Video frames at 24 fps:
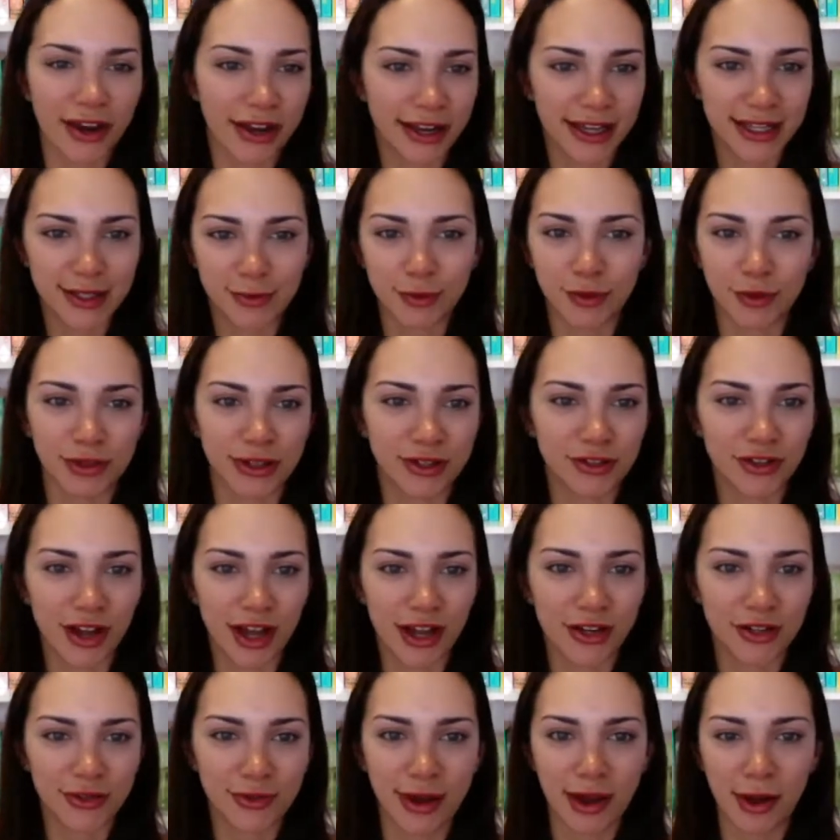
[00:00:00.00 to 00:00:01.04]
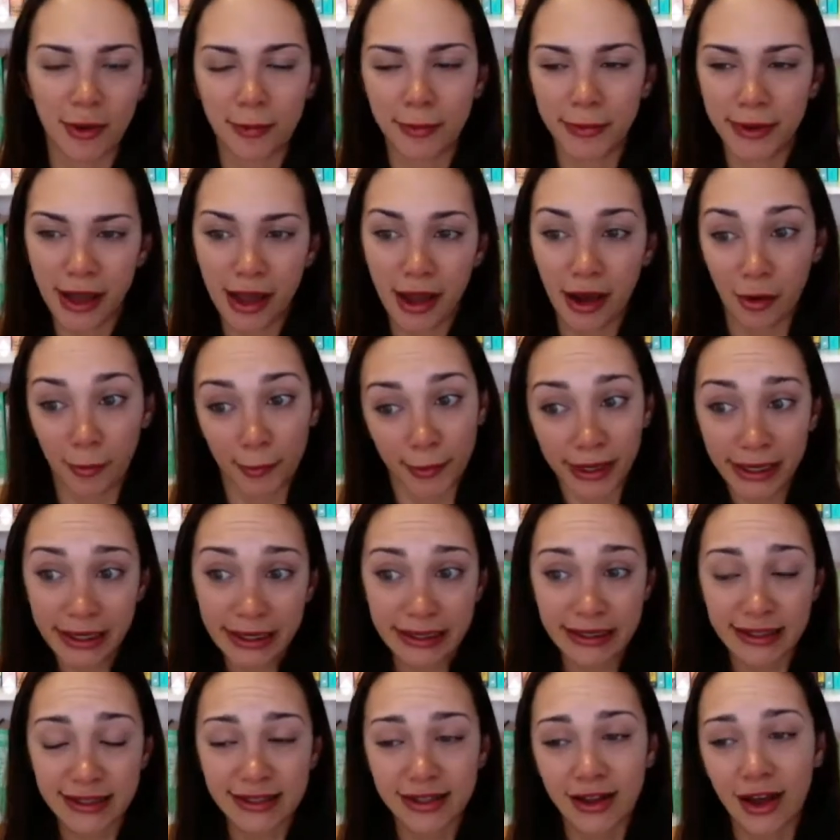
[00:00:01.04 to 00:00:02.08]
I guess we're all entitled to our
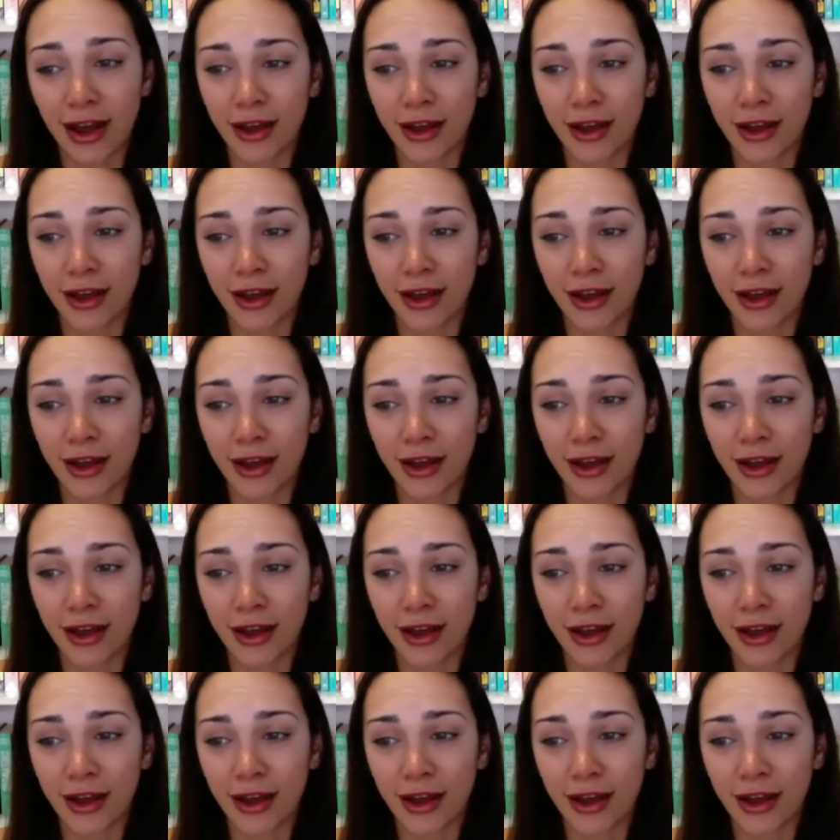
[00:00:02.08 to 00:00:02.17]
opinions.